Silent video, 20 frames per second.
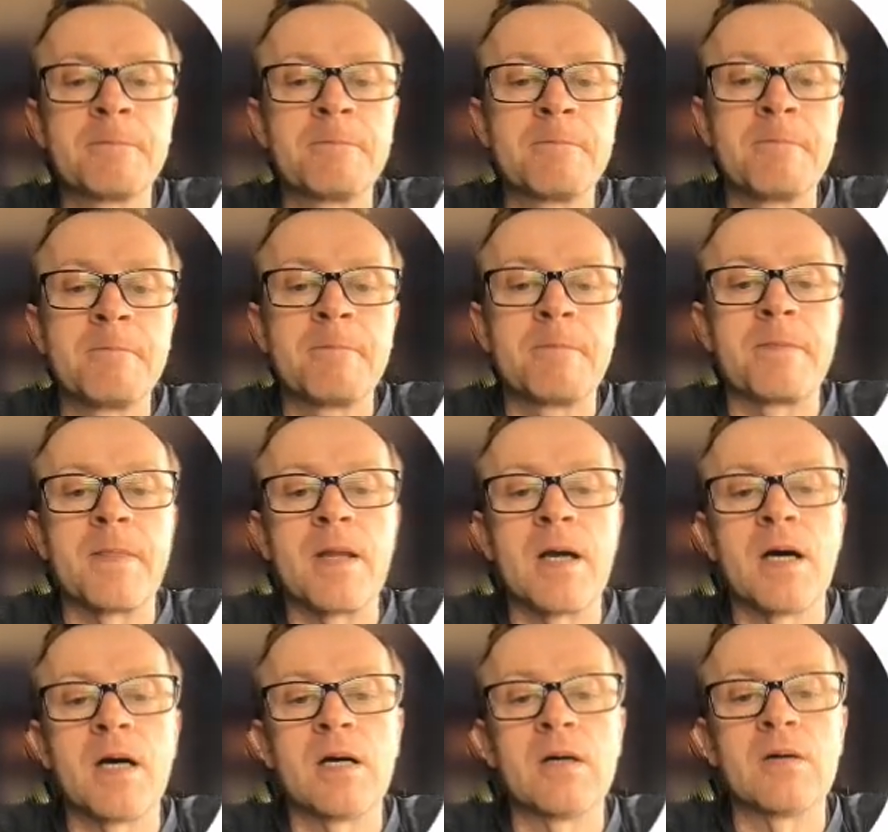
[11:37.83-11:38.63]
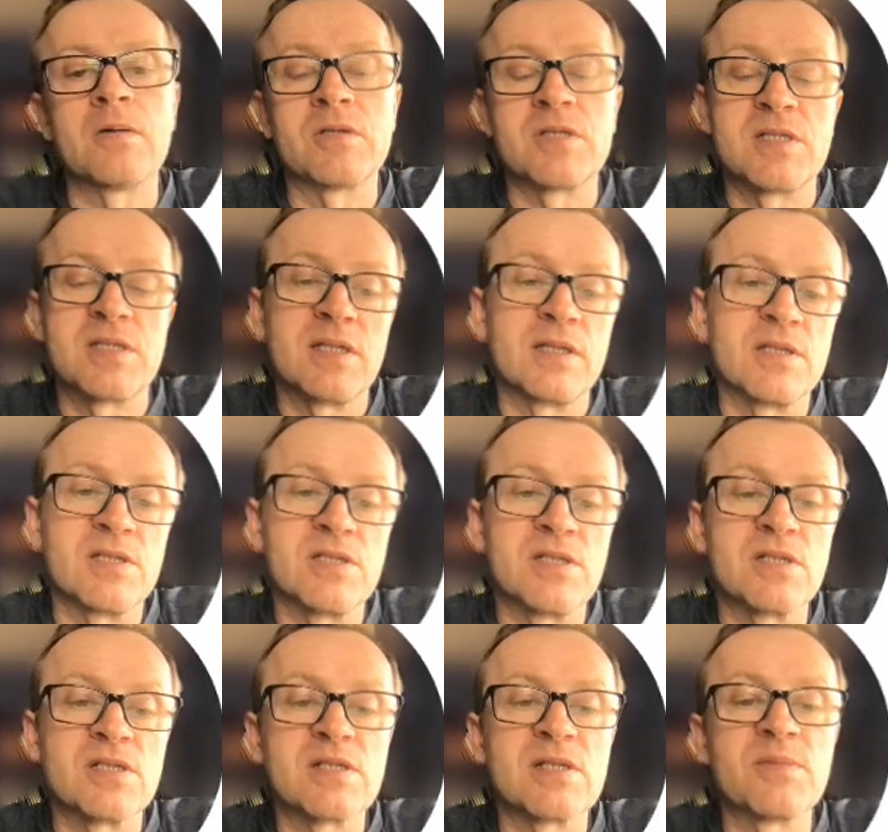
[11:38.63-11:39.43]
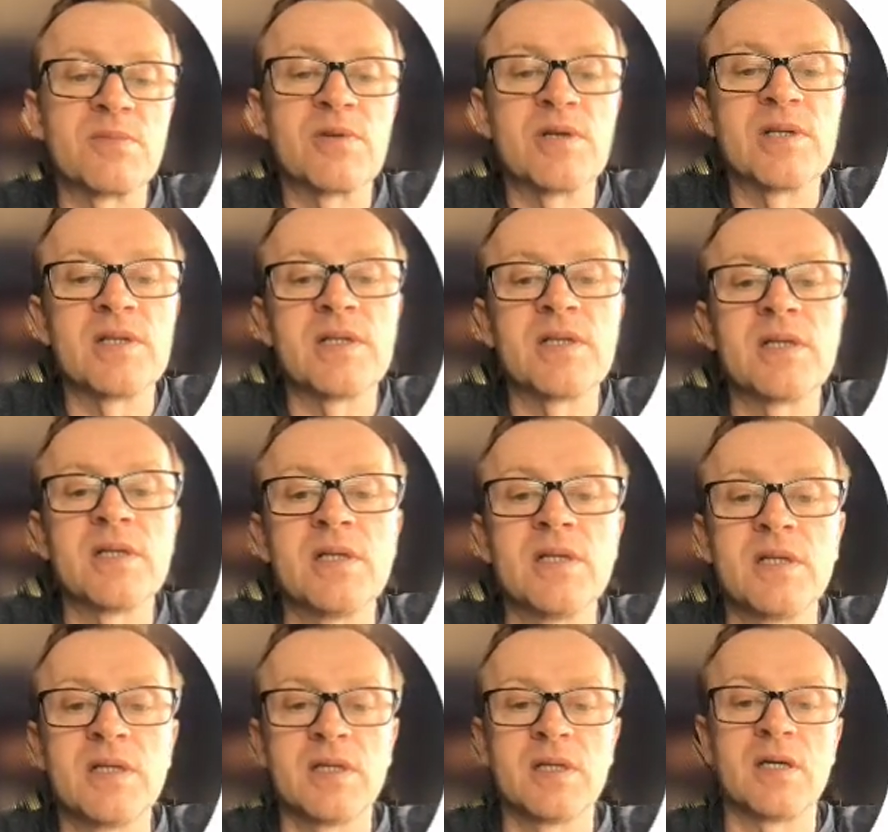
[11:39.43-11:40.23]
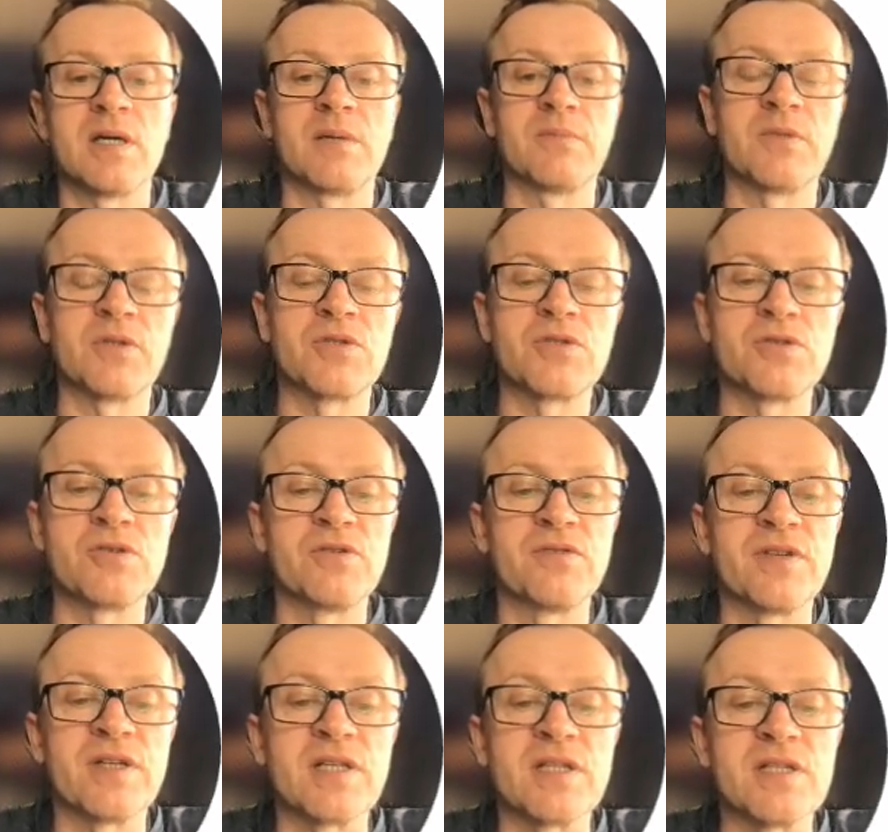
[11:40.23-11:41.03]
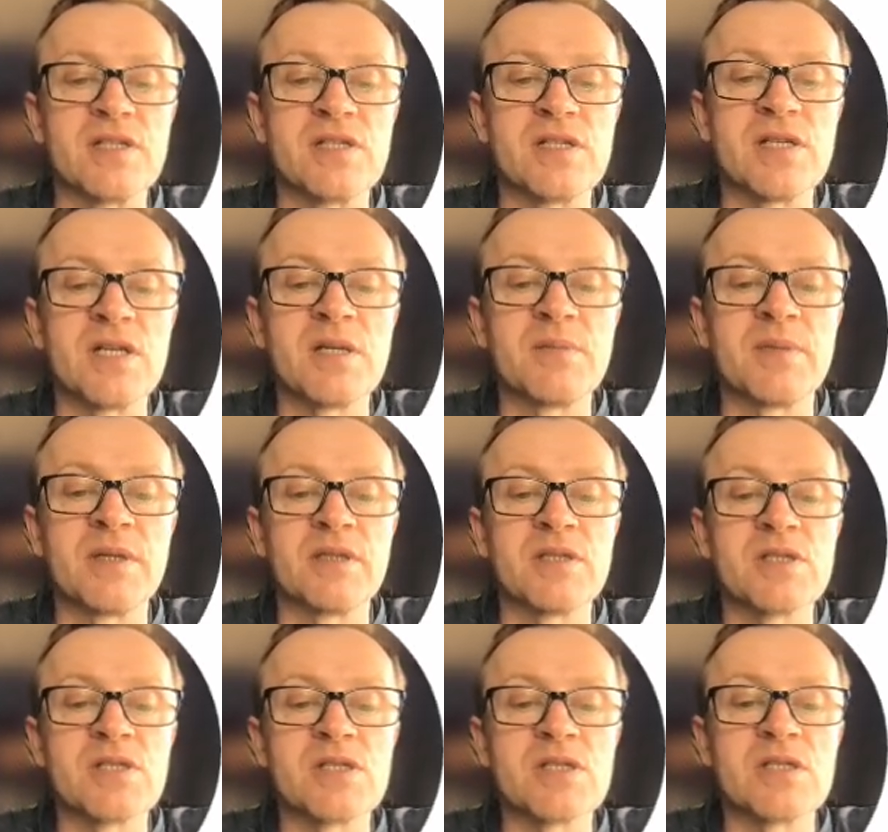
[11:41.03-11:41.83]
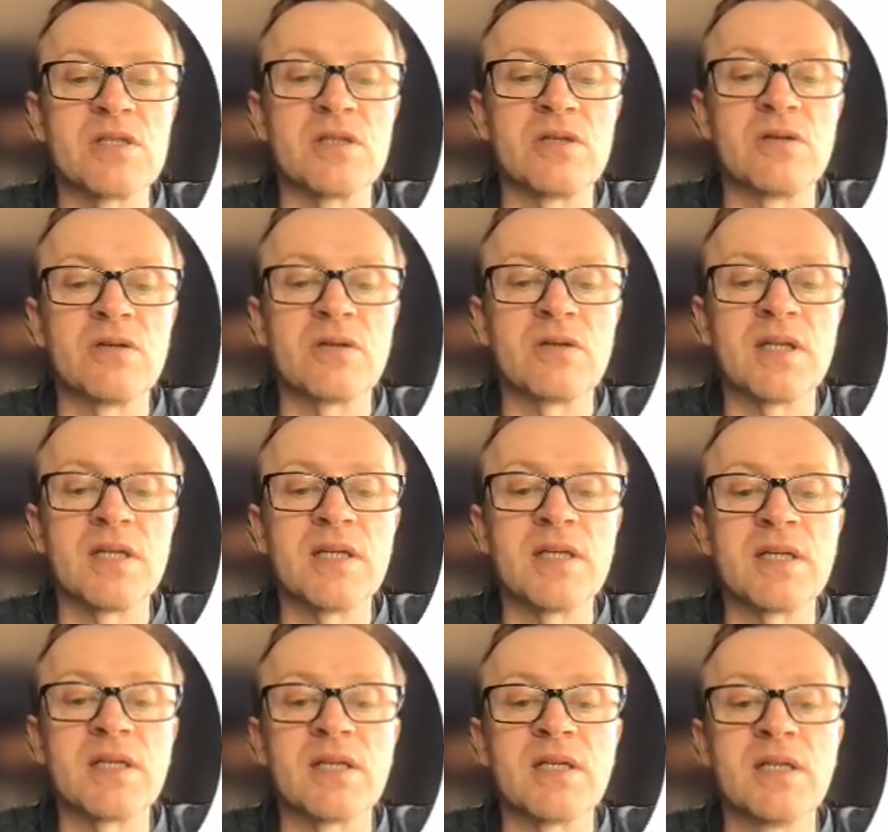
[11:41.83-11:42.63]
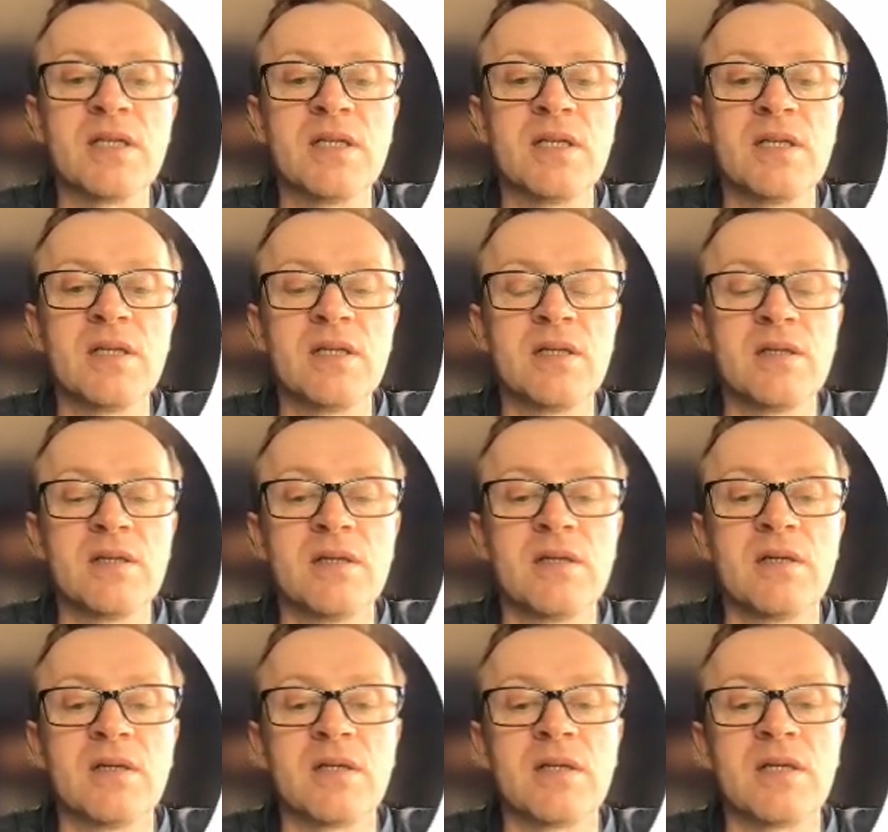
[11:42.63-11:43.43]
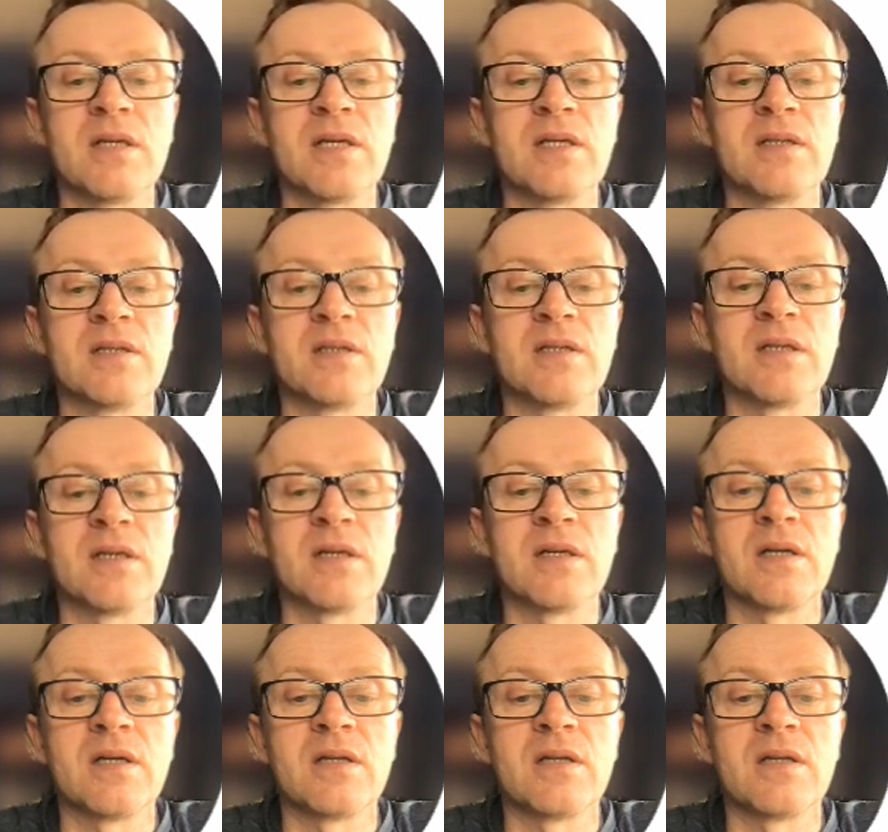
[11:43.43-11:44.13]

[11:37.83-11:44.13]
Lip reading: system really. I'm not sure if you can see it, but this is Long Lake in the lower left.